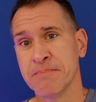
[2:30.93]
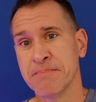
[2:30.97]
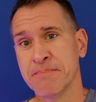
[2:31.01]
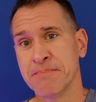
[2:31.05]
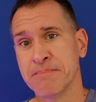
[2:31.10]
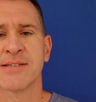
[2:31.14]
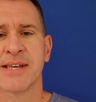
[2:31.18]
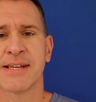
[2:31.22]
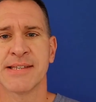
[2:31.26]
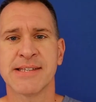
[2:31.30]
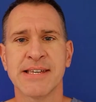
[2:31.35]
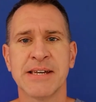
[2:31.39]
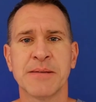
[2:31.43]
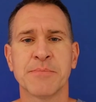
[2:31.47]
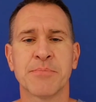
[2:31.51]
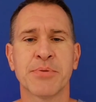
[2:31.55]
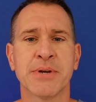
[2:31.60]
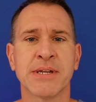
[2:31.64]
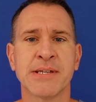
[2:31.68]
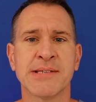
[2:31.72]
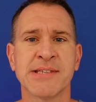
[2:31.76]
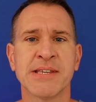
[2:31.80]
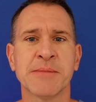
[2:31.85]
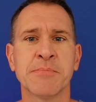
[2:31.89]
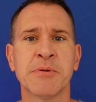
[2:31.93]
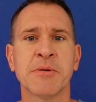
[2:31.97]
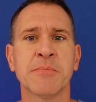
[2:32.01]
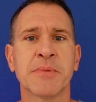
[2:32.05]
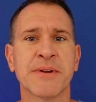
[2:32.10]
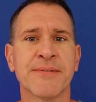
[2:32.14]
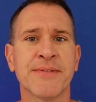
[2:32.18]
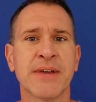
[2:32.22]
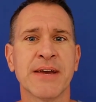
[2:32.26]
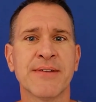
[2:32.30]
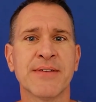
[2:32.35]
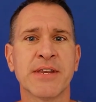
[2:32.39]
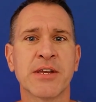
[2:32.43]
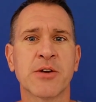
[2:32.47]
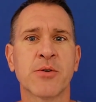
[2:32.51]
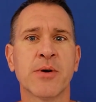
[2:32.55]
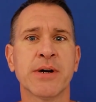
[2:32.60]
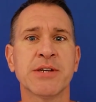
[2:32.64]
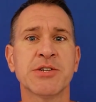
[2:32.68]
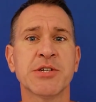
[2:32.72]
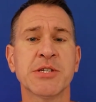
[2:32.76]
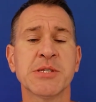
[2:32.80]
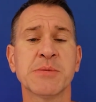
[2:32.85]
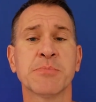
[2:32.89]
So that's it, pretty simple, but if you have any
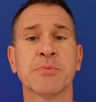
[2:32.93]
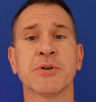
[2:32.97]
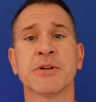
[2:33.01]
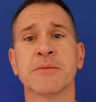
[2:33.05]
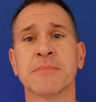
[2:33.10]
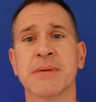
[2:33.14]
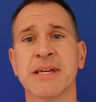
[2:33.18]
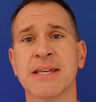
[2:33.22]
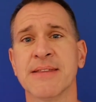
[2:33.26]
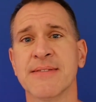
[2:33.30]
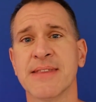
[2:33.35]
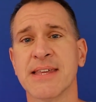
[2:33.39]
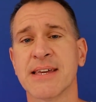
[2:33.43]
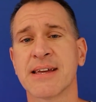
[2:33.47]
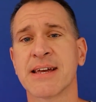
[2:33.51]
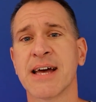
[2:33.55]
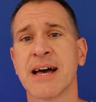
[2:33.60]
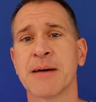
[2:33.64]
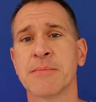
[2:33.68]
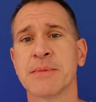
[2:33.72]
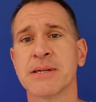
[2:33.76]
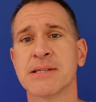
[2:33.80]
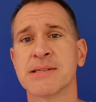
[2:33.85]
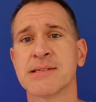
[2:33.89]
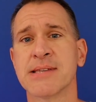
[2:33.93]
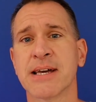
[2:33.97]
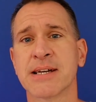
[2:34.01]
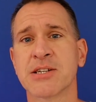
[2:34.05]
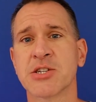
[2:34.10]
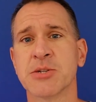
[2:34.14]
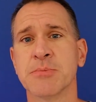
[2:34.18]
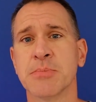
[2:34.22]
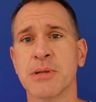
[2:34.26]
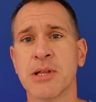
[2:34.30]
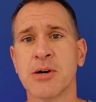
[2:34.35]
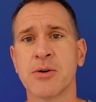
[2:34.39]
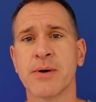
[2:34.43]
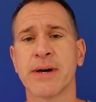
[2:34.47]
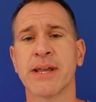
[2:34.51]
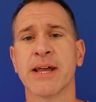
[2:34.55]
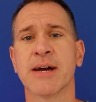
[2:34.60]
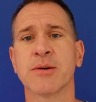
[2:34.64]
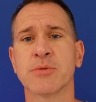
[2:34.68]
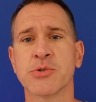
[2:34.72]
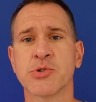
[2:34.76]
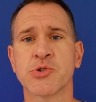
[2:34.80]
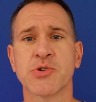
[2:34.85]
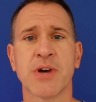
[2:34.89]
questions, put them in the comments section below and I
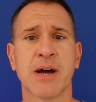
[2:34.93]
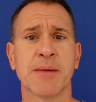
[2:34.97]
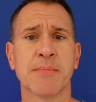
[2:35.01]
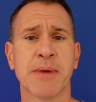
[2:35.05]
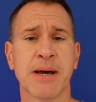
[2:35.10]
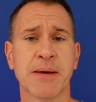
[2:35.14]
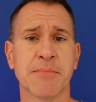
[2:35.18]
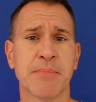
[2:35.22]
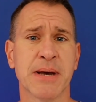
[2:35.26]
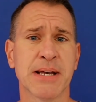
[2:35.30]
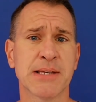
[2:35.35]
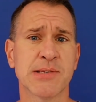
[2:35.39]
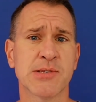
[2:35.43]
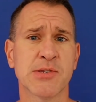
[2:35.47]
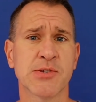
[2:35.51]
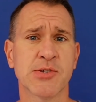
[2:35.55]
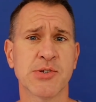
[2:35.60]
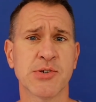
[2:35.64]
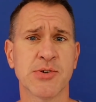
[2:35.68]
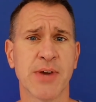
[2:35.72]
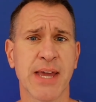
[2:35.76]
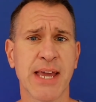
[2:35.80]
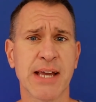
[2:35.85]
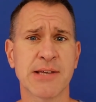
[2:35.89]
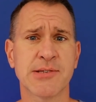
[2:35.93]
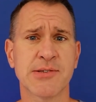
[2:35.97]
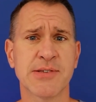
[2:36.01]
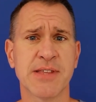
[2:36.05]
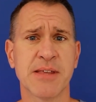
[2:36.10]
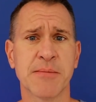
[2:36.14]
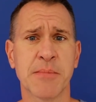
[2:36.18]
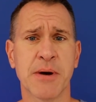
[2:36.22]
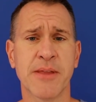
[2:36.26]
will try my best to answer them.